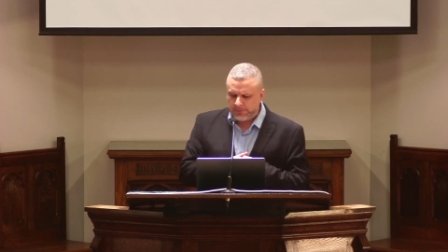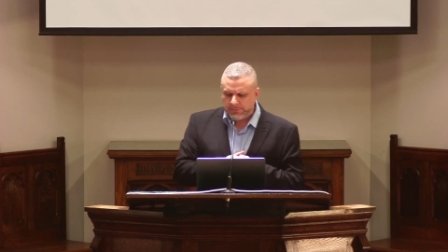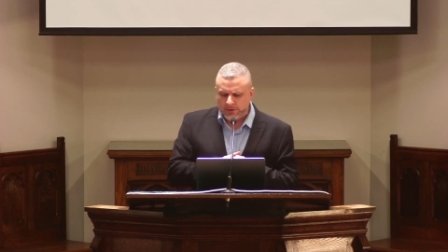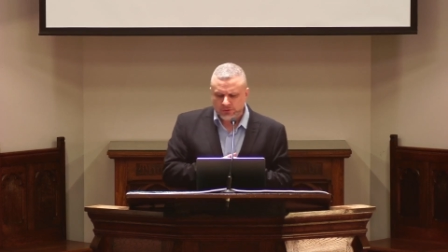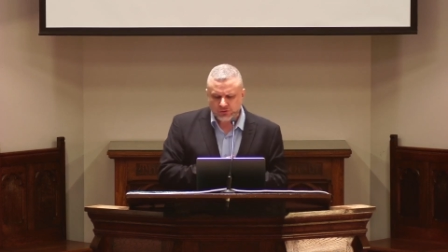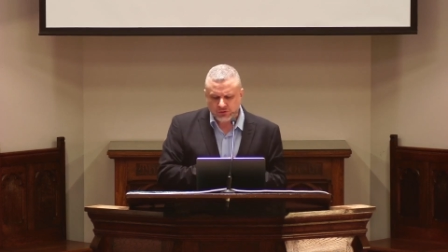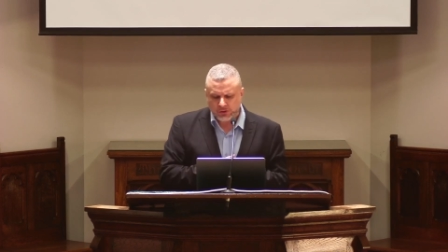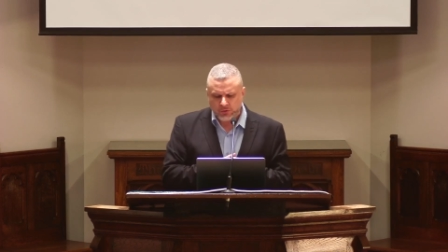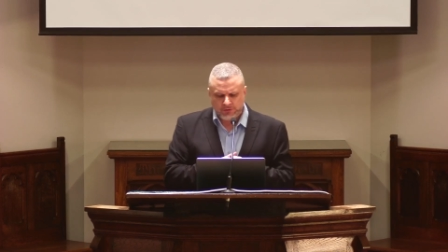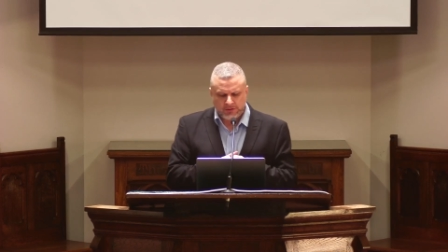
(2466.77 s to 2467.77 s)
Paul
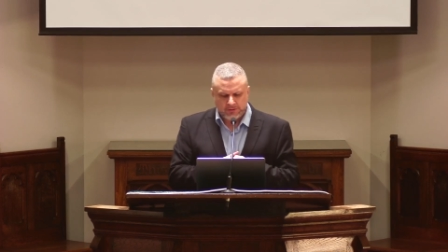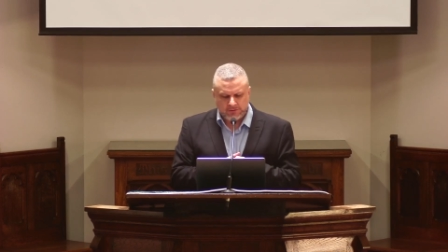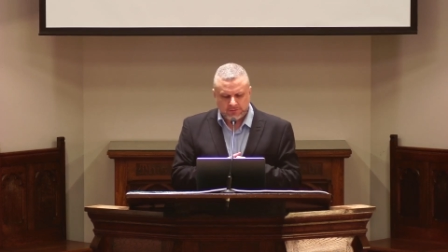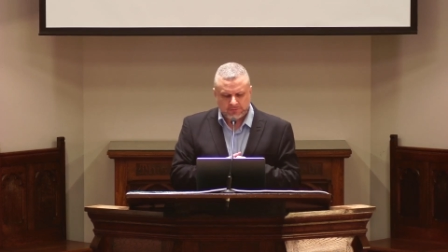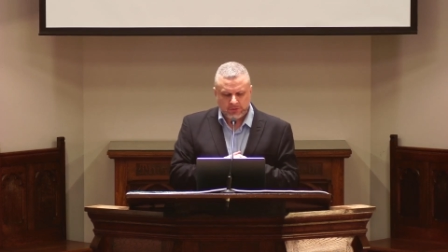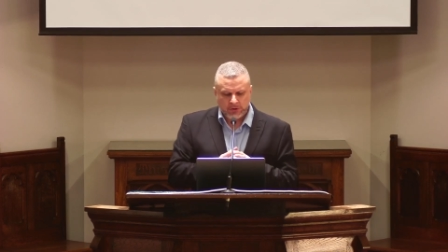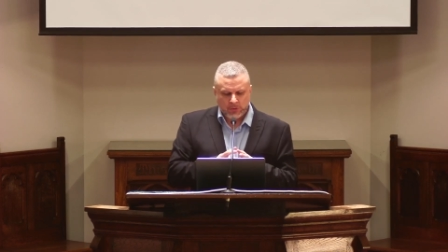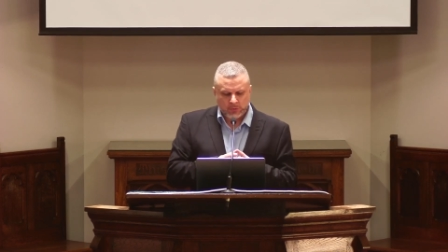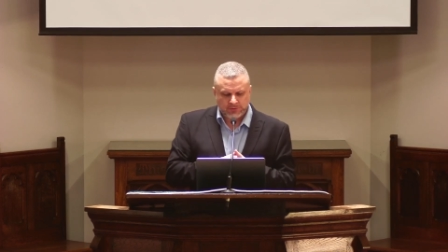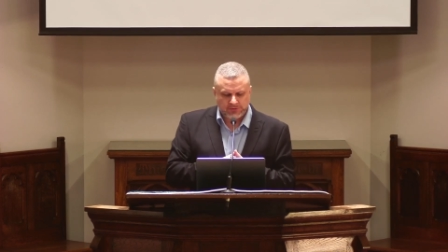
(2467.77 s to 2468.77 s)
showed that this
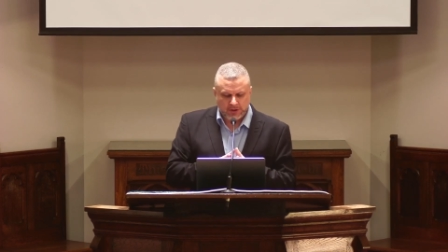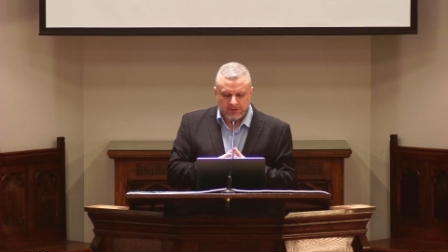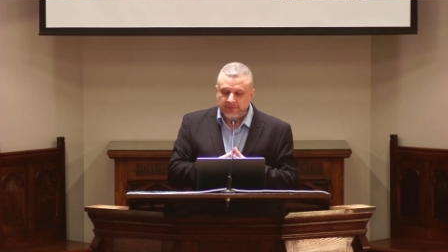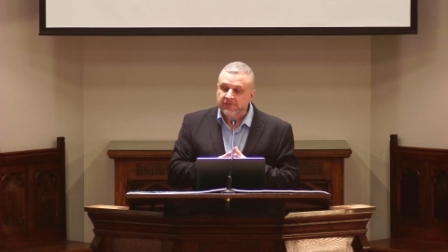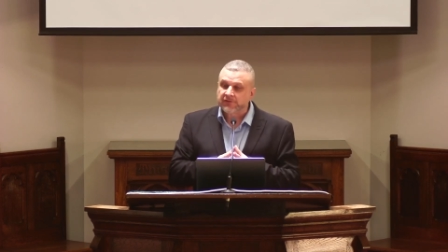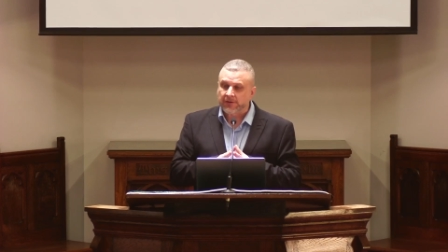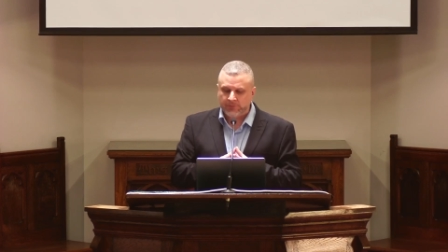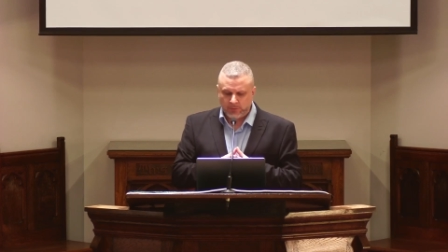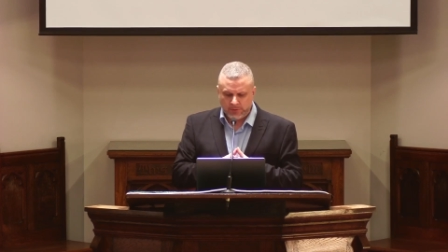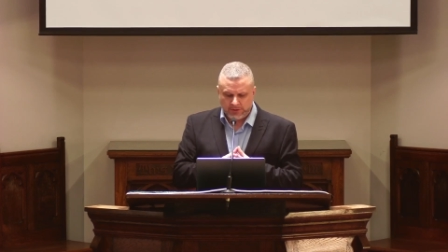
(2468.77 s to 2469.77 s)
was done in
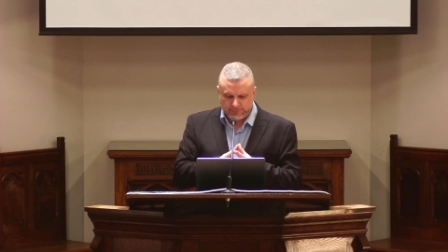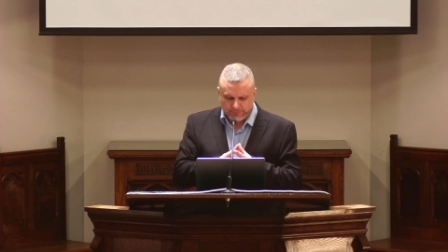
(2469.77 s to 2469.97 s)
several ways.